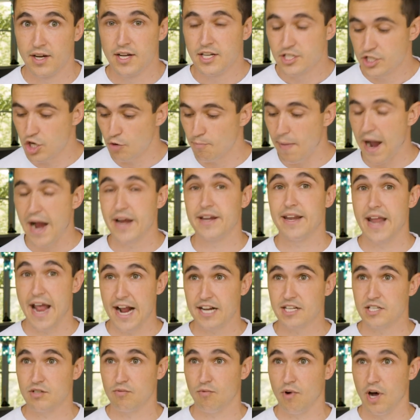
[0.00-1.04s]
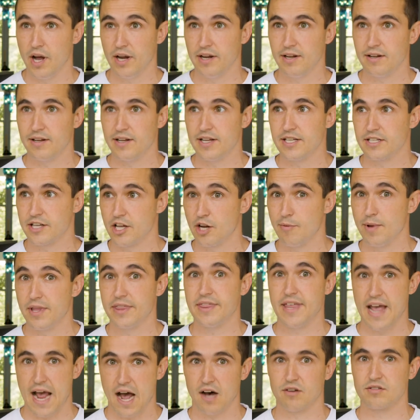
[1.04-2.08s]
So my next one is going to be
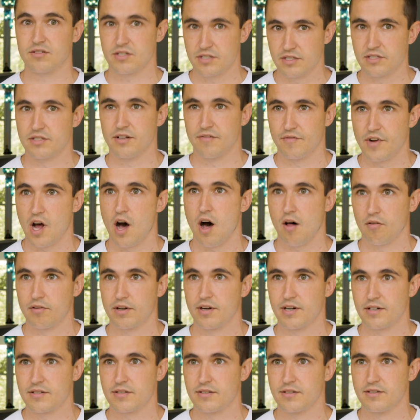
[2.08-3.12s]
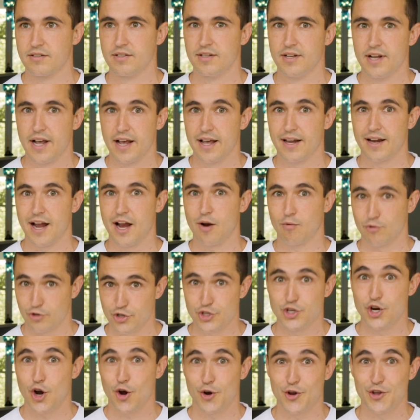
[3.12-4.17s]
thousands of dollars, and I will
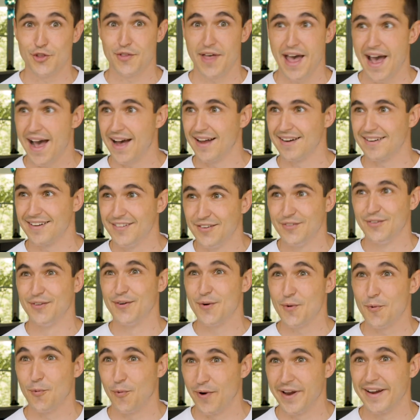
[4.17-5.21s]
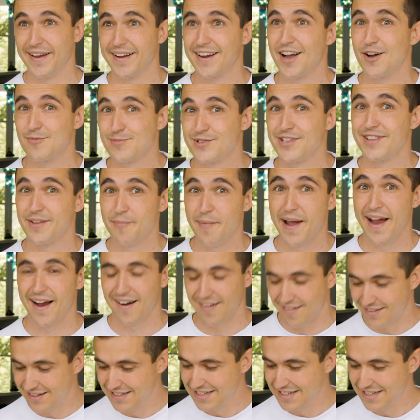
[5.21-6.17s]
show you that when it comes in the mail.